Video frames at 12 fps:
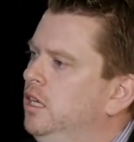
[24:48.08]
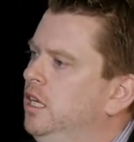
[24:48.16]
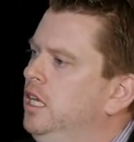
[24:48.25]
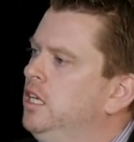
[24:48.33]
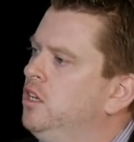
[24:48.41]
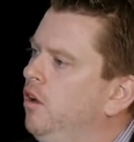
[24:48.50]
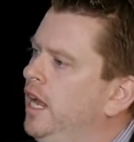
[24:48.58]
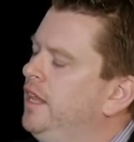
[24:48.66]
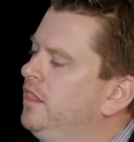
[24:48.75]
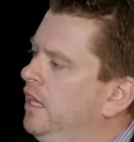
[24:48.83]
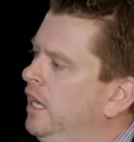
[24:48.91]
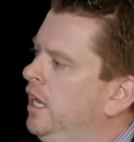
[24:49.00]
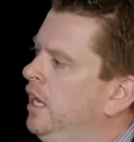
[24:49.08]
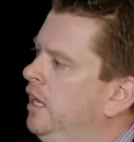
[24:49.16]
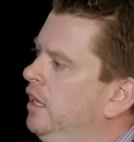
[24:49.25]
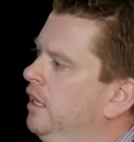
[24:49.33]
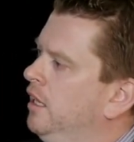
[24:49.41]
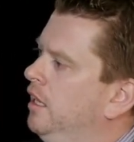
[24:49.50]
He got out
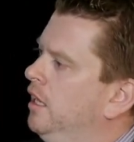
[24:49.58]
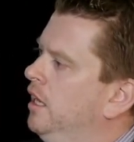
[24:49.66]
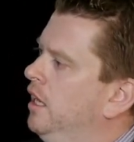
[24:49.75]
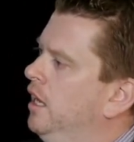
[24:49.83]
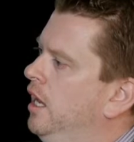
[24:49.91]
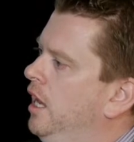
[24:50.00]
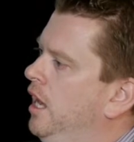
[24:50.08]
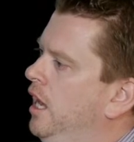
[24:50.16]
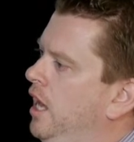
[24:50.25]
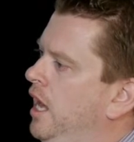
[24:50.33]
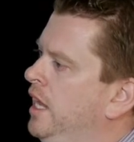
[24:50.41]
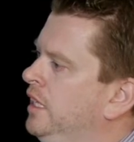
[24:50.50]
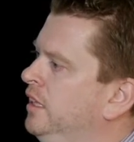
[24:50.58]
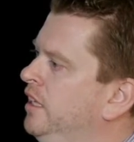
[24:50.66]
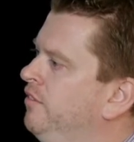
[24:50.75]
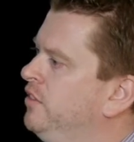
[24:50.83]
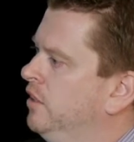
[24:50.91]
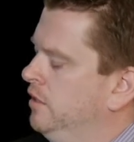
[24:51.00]
there and he
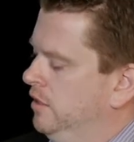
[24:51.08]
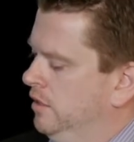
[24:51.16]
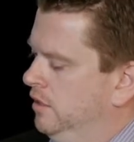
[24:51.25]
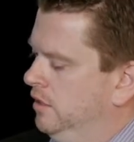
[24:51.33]
lived it.